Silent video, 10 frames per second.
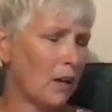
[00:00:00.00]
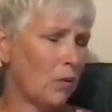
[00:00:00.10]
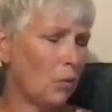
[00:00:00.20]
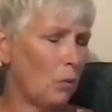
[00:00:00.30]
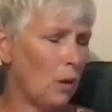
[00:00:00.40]

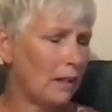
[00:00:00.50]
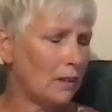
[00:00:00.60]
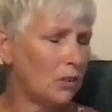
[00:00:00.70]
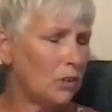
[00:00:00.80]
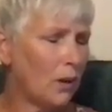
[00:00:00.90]

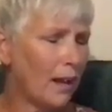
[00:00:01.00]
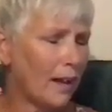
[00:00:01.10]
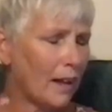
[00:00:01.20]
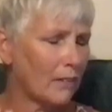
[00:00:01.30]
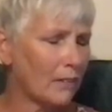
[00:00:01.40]
When you
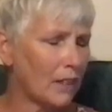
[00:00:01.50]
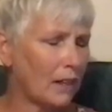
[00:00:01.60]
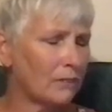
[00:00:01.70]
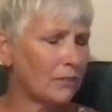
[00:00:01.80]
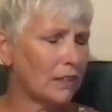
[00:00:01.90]
have that
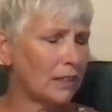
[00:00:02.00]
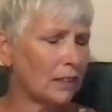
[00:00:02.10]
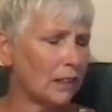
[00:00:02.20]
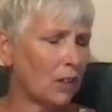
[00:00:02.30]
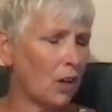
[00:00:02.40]

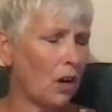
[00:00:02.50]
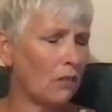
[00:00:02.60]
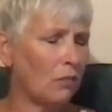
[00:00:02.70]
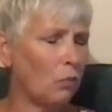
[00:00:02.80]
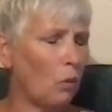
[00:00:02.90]
feeling of
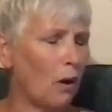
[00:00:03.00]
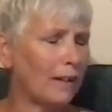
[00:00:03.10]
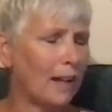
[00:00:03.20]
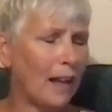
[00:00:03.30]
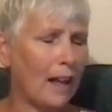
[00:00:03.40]
what
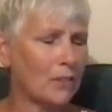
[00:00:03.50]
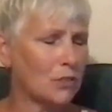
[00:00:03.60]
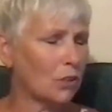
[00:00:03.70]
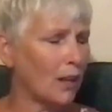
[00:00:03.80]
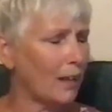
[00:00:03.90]
has
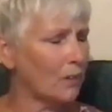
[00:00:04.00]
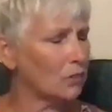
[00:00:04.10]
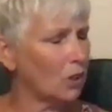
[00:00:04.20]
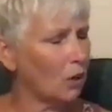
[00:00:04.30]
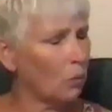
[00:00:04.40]
or has
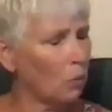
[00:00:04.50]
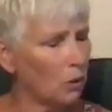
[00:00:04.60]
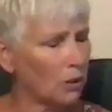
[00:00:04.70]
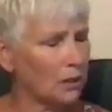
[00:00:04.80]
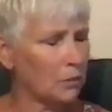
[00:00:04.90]
not
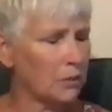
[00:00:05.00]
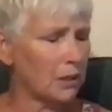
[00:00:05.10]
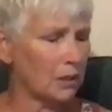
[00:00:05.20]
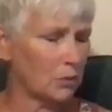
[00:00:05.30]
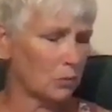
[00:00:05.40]
worked up to
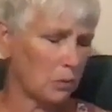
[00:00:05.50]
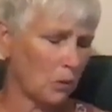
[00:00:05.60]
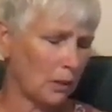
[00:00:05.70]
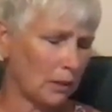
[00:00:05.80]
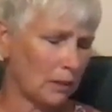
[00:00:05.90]
this
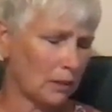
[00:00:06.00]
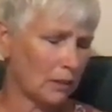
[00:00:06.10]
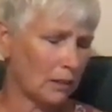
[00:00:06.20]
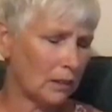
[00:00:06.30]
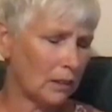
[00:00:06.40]
point,
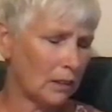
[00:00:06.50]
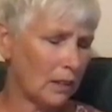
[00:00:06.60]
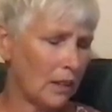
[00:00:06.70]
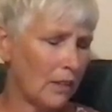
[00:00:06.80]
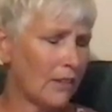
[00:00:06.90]

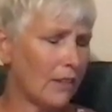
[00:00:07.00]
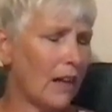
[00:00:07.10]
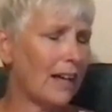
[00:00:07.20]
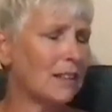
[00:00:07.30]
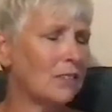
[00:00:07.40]

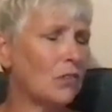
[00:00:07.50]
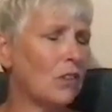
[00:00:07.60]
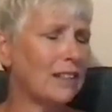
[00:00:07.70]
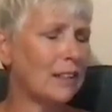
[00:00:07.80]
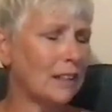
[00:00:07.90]
that is
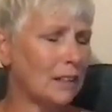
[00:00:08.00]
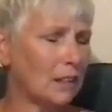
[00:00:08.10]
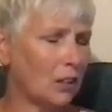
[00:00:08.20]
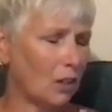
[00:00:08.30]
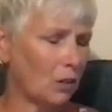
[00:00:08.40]
the
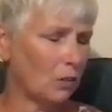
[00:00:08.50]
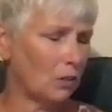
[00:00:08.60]
ego.